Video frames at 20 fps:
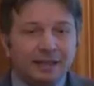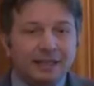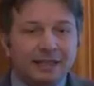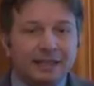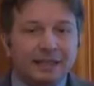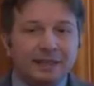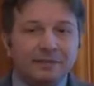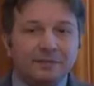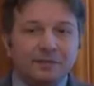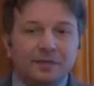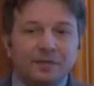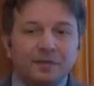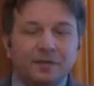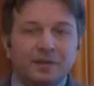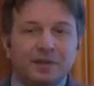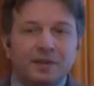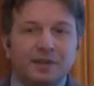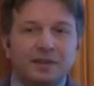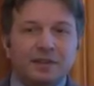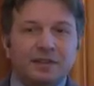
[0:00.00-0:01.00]
the
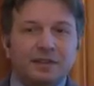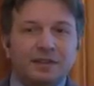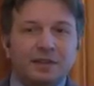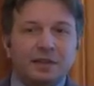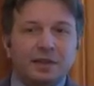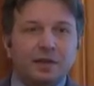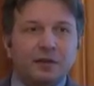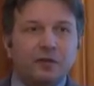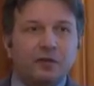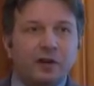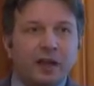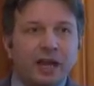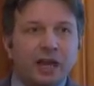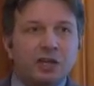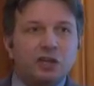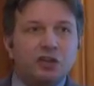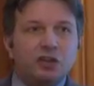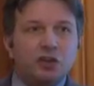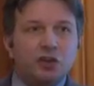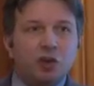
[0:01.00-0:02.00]

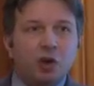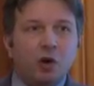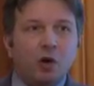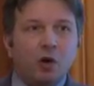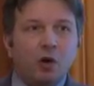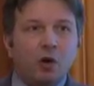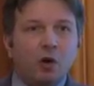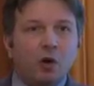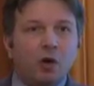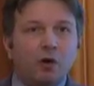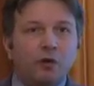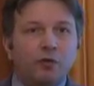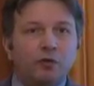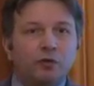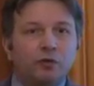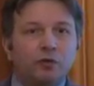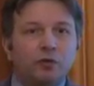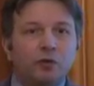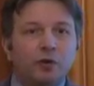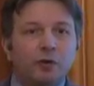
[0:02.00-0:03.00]
ratio of
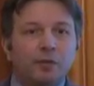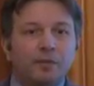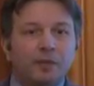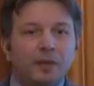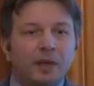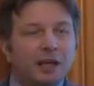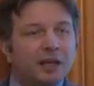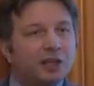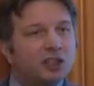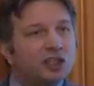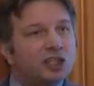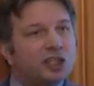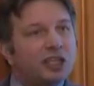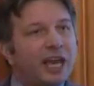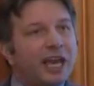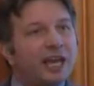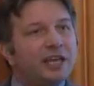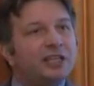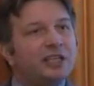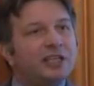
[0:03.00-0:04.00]
the
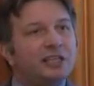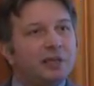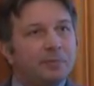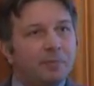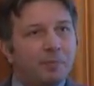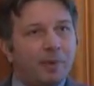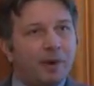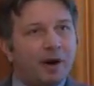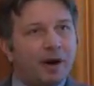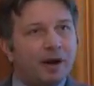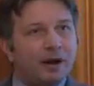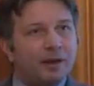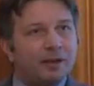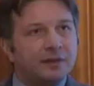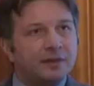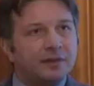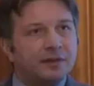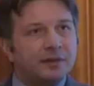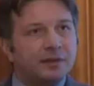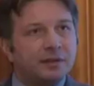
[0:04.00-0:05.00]
change in the
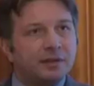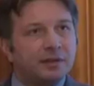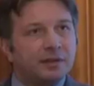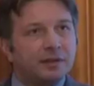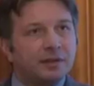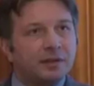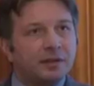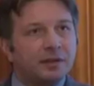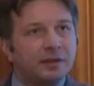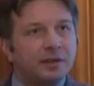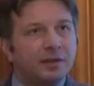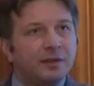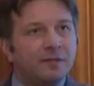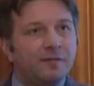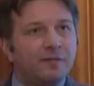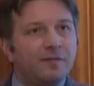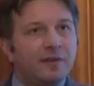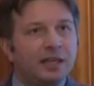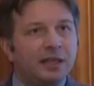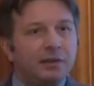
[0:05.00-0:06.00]
parts
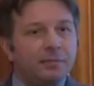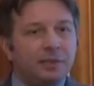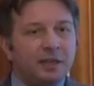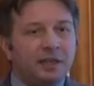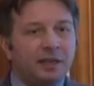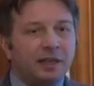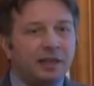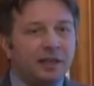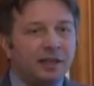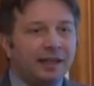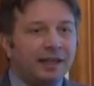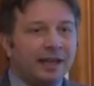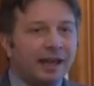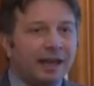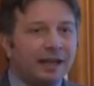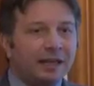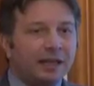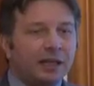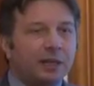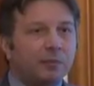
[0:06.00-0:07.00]
will be
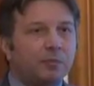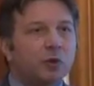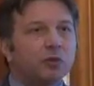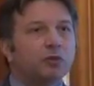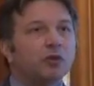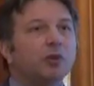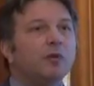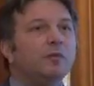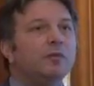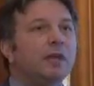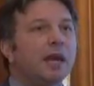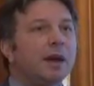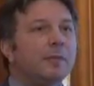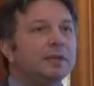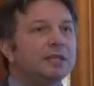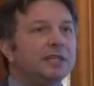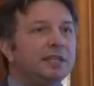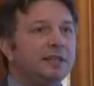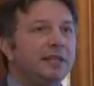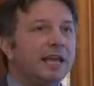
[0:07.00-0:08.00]
like motor own
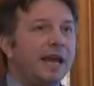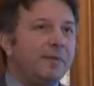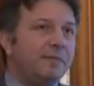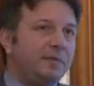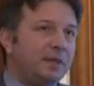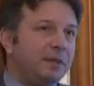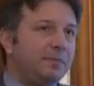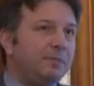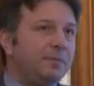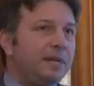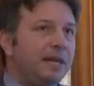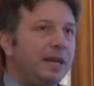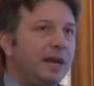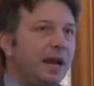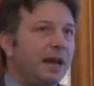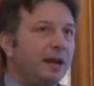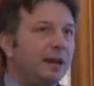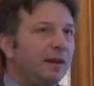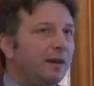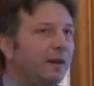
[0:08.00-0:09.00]
damage in the
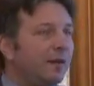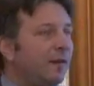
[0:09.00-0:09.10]
MTPL